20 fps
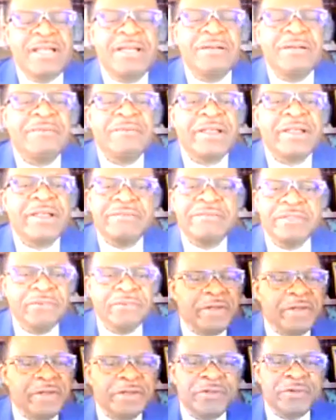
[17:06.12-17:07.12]
whatever you
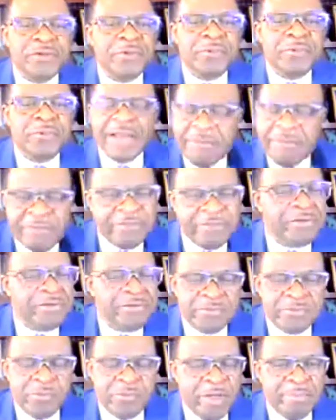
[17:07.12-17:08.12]
want to do, whenever you
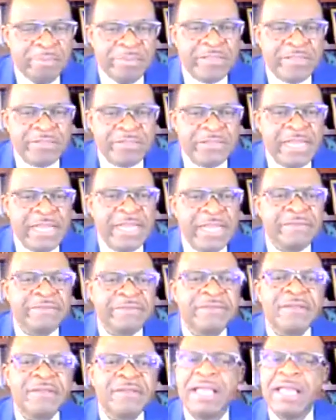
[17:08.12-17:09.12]
want me to
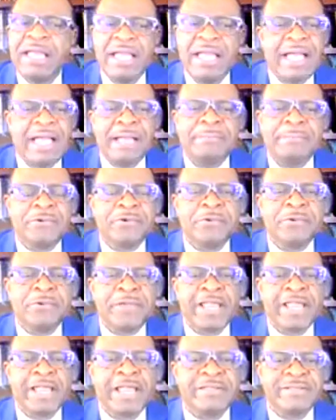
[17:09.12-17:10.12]
leave, I'm cool with
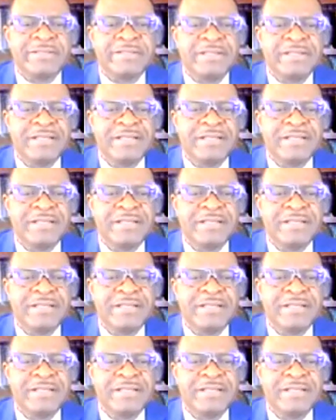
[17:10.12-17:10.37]
it.